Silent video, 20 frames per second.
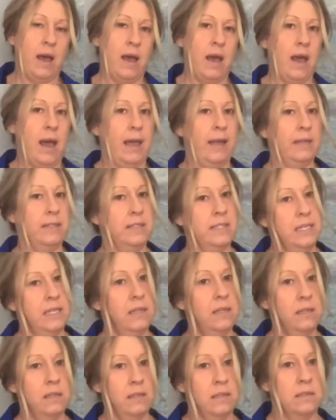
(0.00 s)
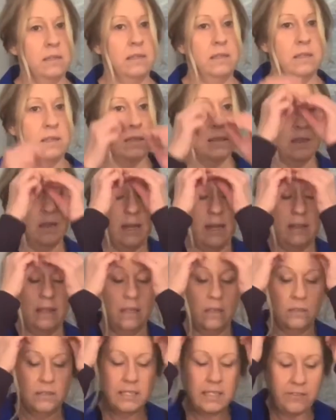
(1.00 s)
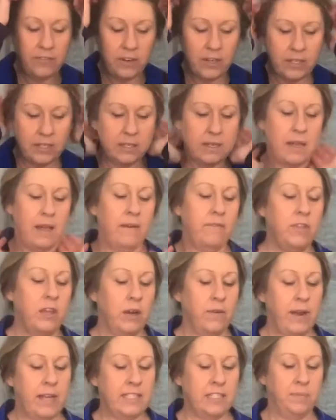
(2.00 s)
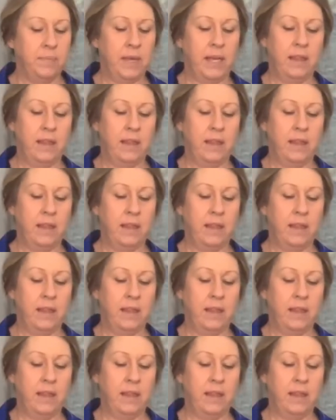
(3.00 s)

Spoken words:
I did a little different of their recipe.